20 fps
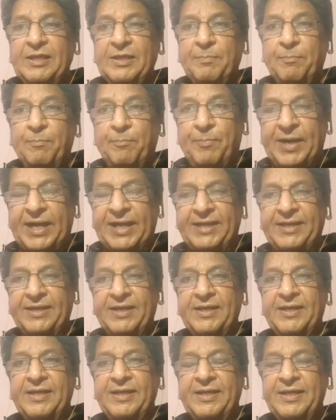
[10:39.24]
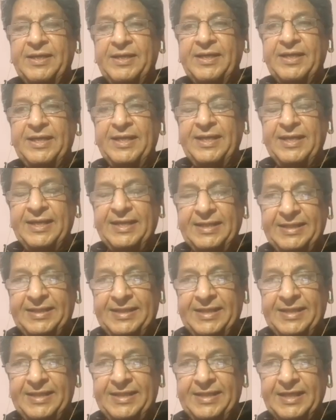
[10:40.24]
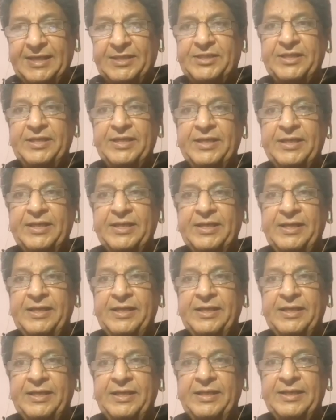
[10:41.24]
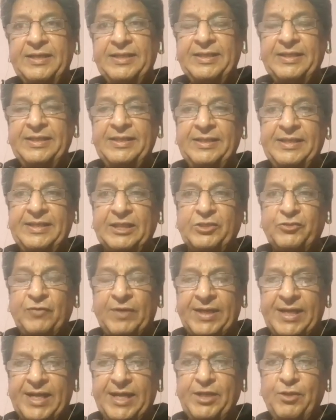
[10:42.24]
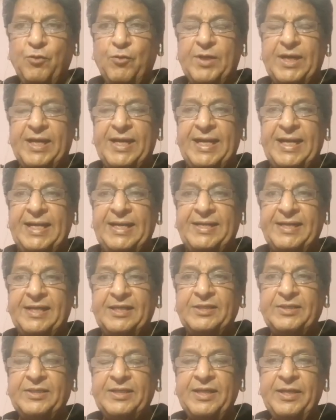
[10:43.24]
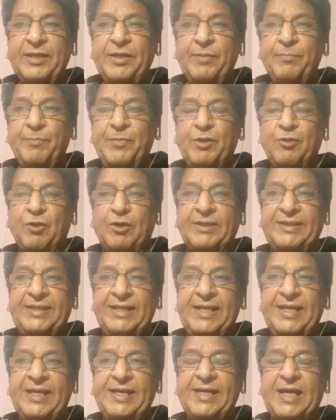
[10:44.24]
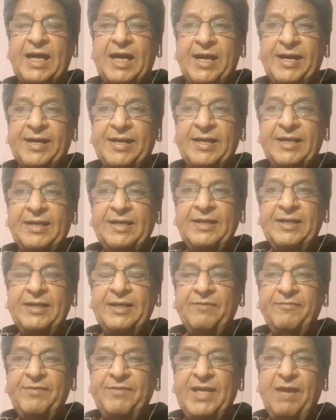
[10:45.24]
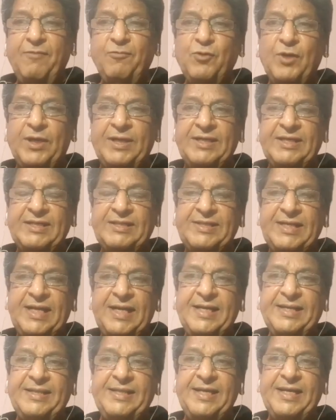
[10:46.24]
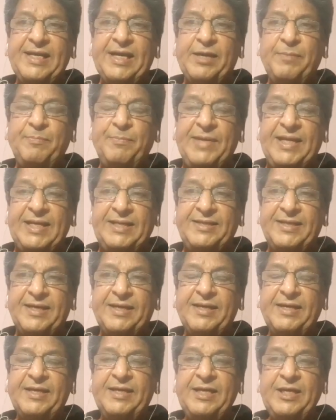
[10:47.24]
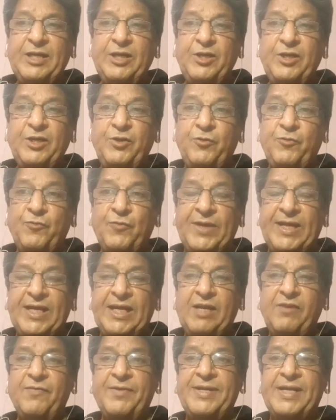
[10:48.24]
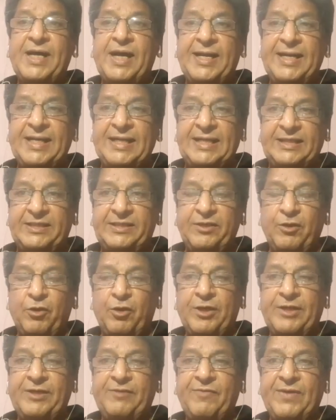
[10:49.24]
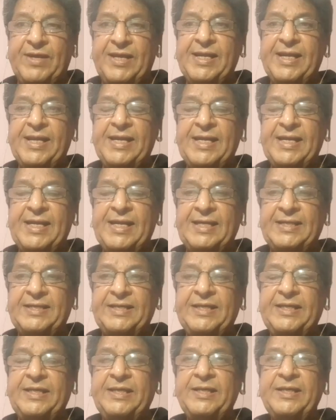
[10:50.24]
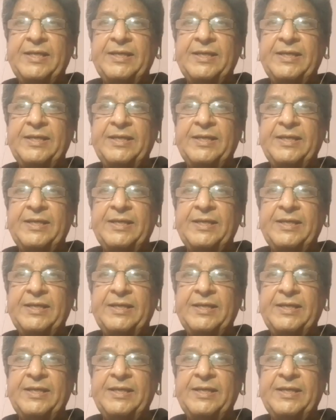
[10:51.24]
But in this, the Swara Yoga enters, because we have to understand there are major 12 nadis or 12 energy